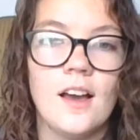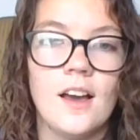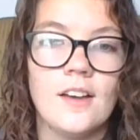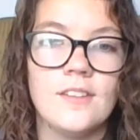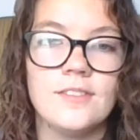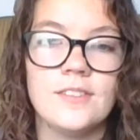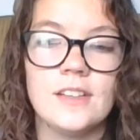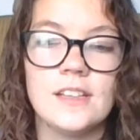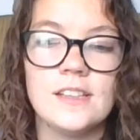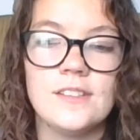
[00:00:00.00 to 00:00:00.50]

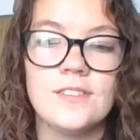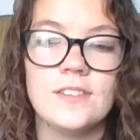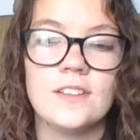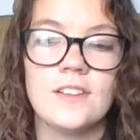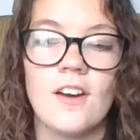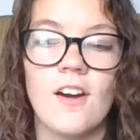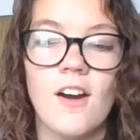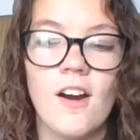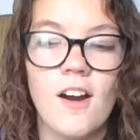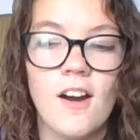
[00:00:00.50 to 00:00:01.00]
of even
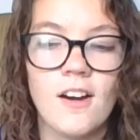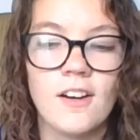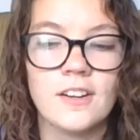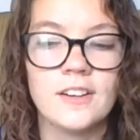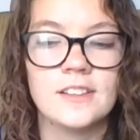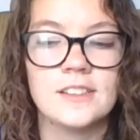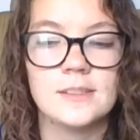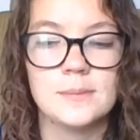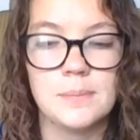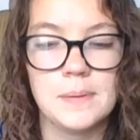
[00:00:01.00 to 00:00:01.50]
the
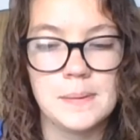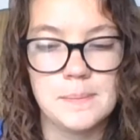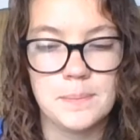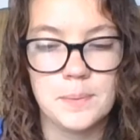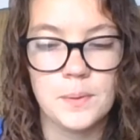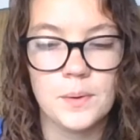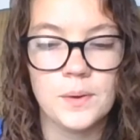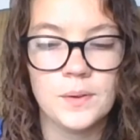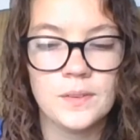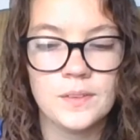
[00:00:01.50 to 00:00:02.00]
hardest
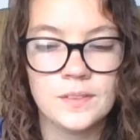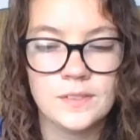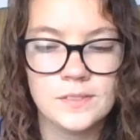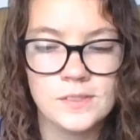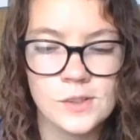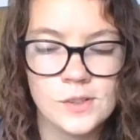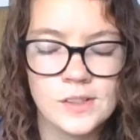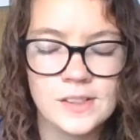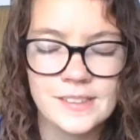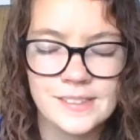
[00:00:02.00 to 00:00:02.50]
people,
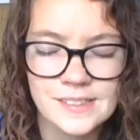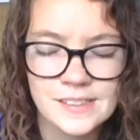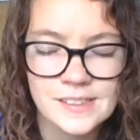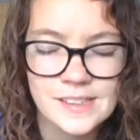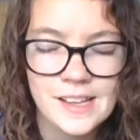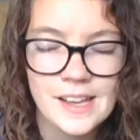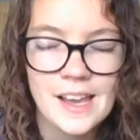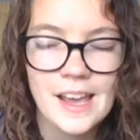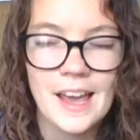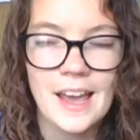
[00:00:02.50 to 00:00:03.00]
Lord.
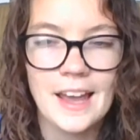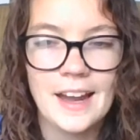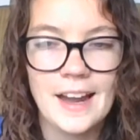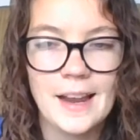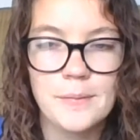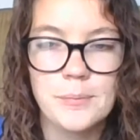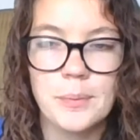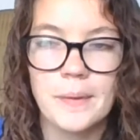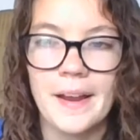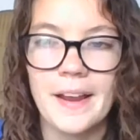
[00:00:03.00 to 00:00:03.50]
And
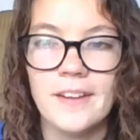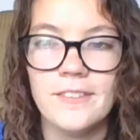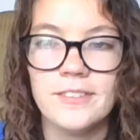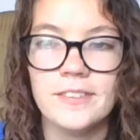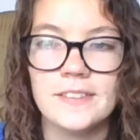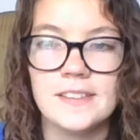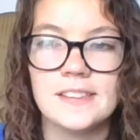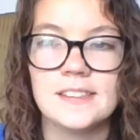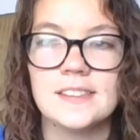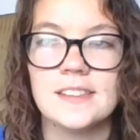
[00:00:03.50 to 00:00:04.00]
I pray
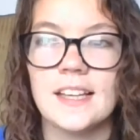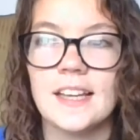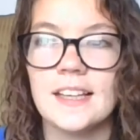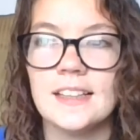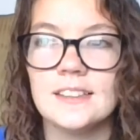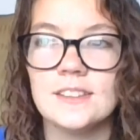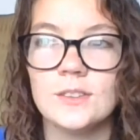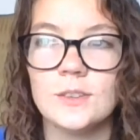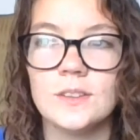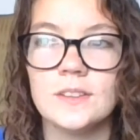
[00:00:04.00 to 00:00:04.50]
for these
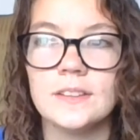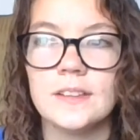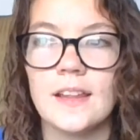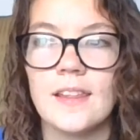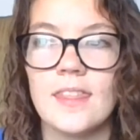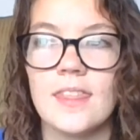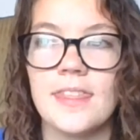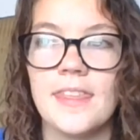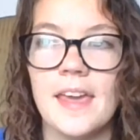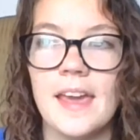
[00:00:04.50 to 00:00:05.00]
kids, Lord,
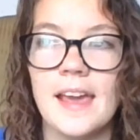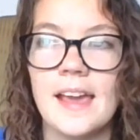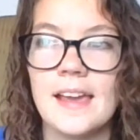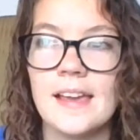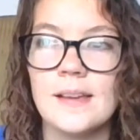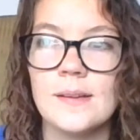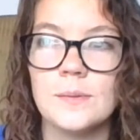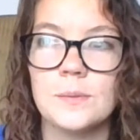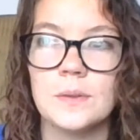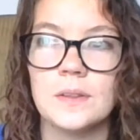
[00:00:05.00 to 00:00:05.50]
that
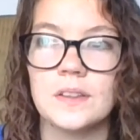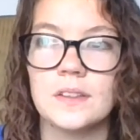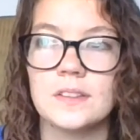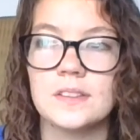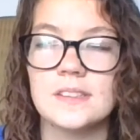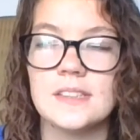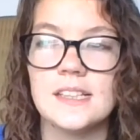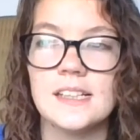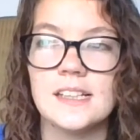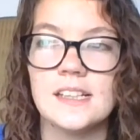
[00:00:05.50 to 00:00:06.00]
they will
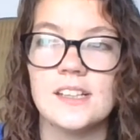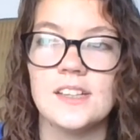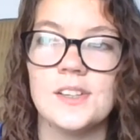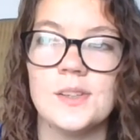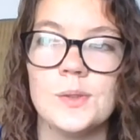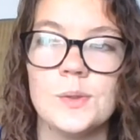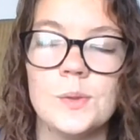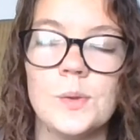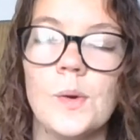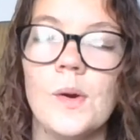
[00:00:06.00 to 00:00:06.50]
seek
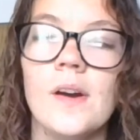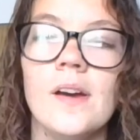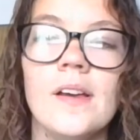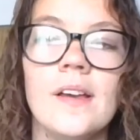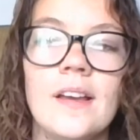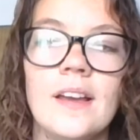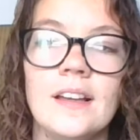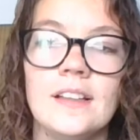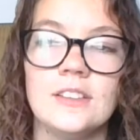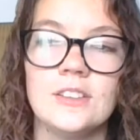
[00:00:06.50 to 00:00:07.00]
you
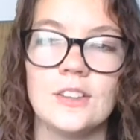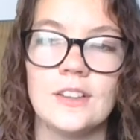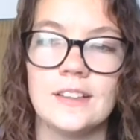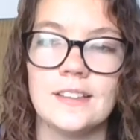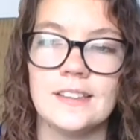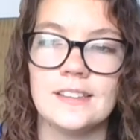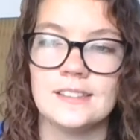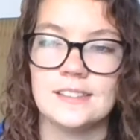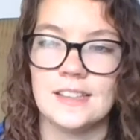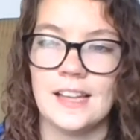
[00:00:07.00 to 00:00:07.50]
during
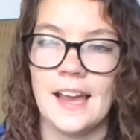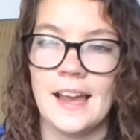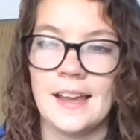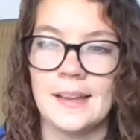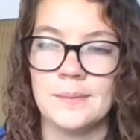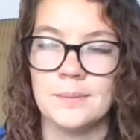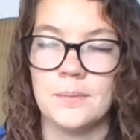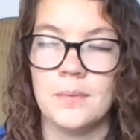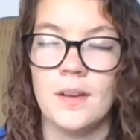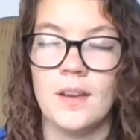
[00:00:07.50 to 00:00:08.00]
this
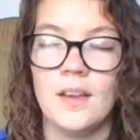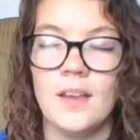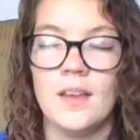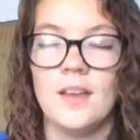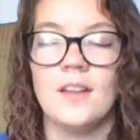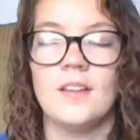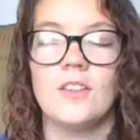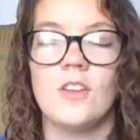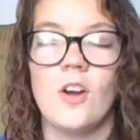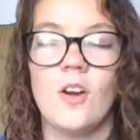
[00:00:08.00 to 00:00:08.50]
time,
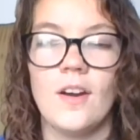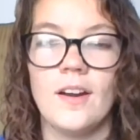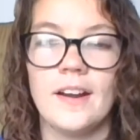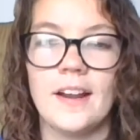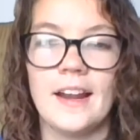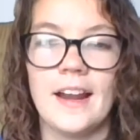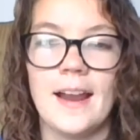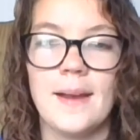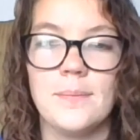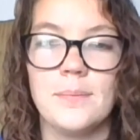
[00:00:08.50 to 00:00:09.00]
Lord.
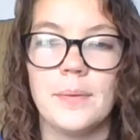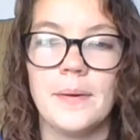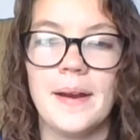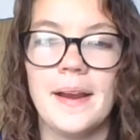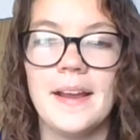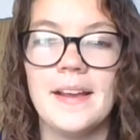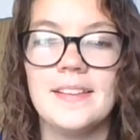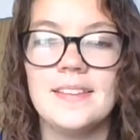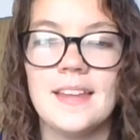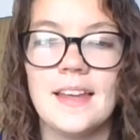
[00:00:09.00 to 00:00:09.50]
And I
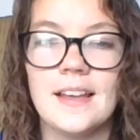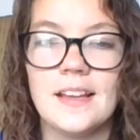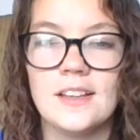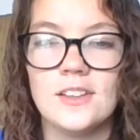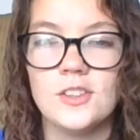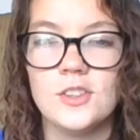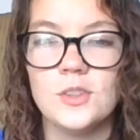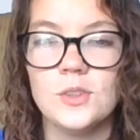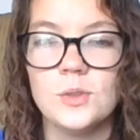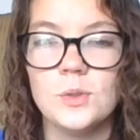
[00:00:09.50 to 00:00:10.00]
pray
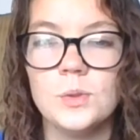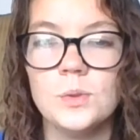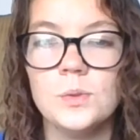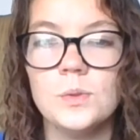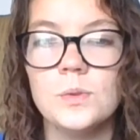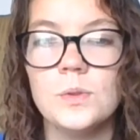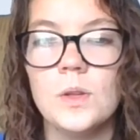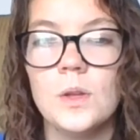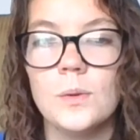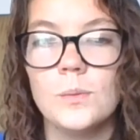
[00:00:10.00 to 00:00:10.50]
that
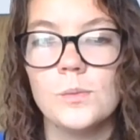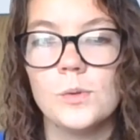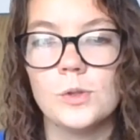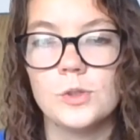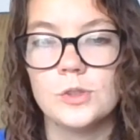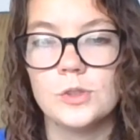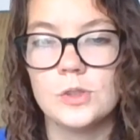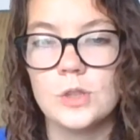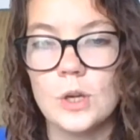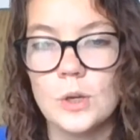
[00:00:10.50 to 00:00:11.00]
you will
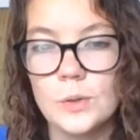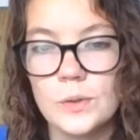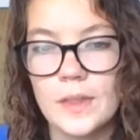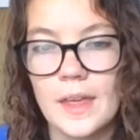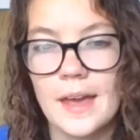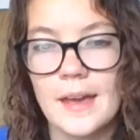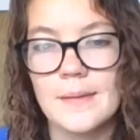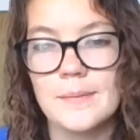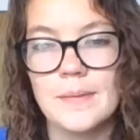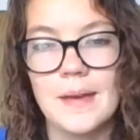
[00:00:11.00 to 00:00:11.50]
show
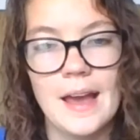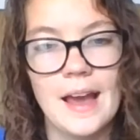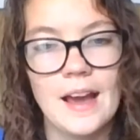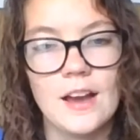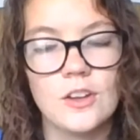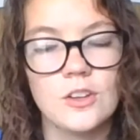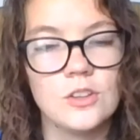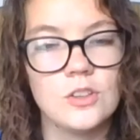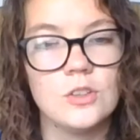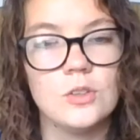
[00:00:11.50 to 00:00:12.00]
them how
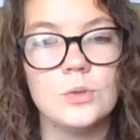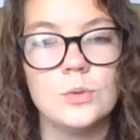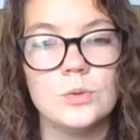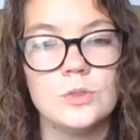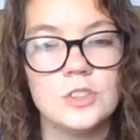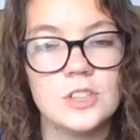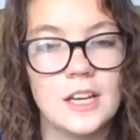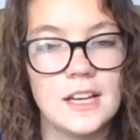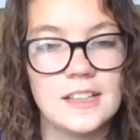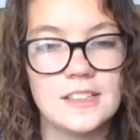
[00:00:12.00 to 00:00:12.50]
you
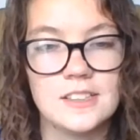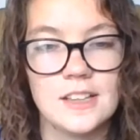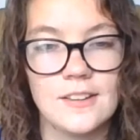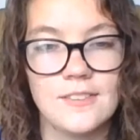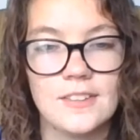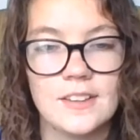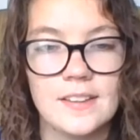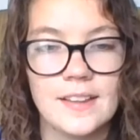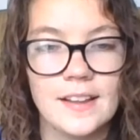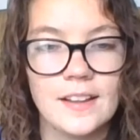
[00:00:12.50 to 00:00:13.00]
change
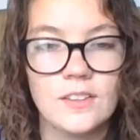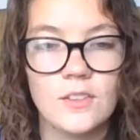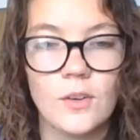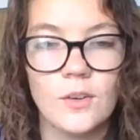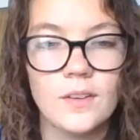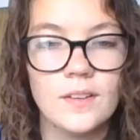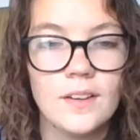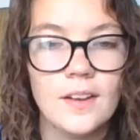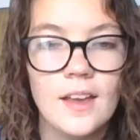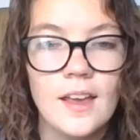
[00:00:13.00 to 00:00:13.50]
everything,
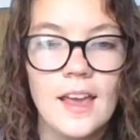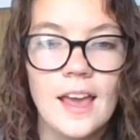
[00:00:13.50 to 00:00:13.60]
Lord.